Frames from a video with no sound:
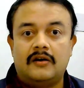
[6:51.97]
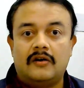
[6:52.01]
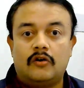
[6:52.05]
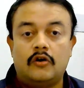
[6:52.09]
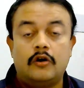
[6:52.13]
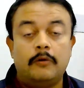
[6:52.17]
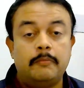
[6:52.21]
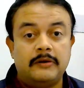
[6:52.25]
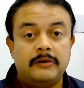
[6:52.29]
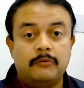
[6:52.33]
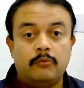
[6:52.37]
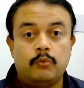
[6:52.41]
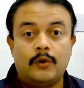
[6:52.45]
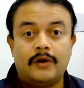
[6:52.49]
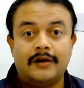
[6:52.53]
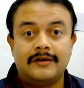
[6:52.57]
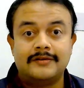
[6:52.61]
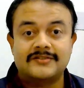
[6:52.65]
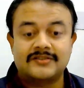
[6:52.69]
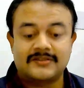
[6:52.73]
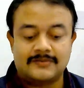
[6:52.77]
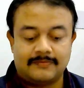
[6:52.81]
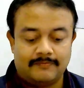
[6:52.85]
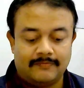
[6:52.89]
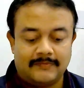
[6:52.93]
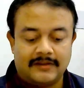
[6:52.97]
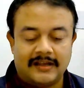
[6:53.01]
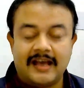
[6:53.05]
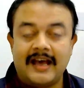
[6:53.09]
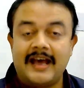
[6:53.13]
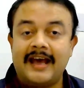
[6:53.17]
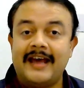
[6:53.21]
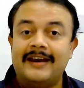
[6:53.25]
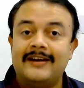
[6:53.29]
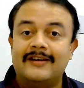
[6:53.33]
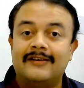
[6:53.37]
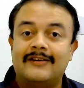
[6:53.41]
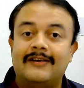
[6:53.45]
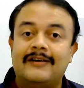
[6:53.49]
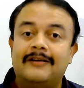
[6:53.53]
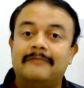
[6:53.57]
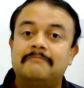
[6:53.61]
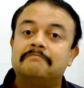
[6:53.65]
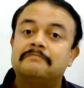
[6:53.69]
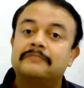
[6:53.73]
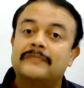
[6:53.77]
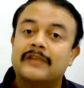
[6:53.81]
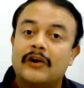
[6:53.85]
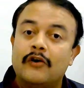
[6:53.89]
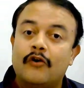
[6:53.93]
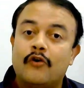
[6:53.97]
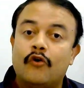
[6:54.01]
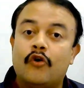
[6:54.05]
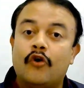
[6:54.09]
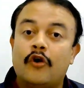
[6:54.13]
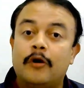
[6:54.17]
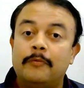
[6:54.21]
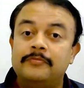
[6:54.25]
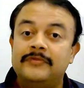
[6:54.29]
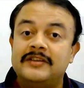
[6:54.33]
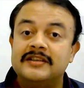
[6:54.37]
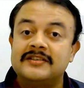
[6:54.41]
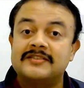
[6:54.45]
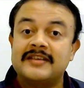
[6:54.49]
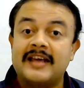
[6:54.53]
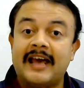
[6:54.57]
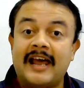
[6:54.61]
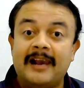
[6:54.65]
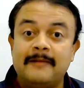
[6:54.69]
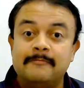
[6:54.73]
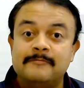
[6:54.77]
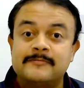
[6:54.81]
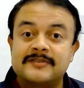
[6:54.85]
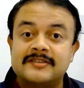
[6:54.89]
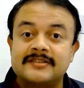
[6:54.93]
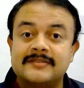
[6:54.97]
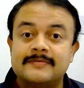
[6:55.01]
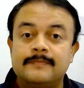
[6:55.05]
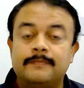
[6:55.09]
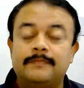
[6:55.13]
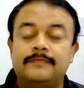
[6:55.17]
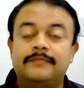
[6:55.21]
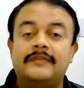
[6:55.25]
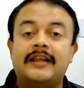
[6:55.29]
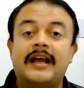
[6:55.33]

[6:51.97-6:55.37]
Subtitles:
Hope it works and hope this helps.